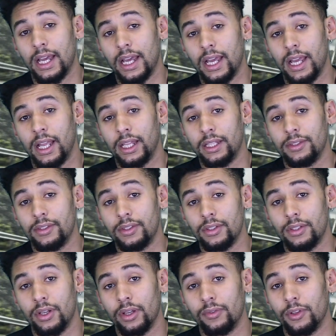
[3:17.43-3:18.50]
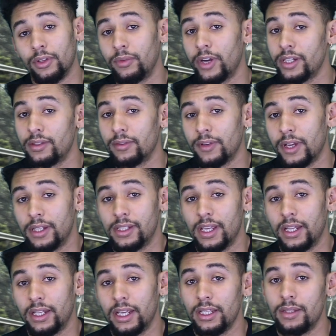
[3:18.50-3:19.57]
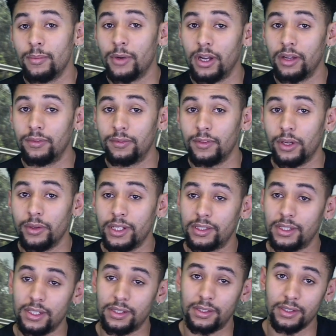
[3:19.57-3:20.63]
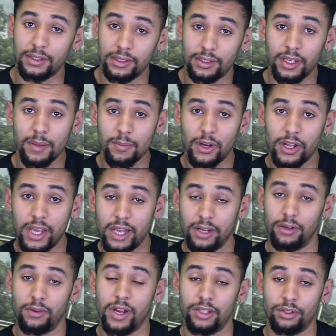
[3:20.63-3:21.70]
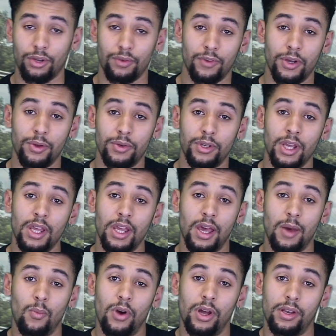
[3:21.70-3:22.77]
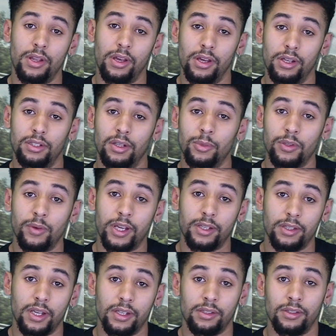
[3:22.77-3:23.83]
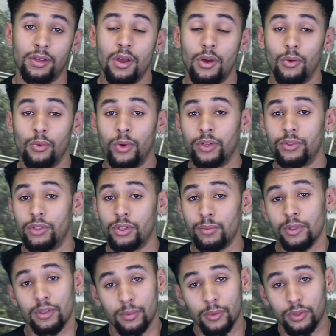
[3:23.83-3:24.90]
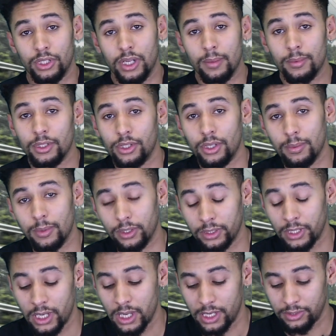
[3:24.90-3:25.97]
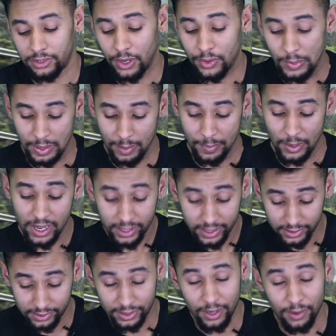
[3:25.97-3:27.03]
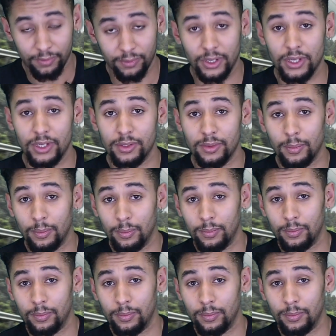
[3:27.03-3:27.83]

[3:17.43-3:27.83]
And, you know, for the racer fans out there, you might have noticed that it's the same bike that Anna Krasko rode and won her WSS or World Super Sport Championship on. So the bike itself is,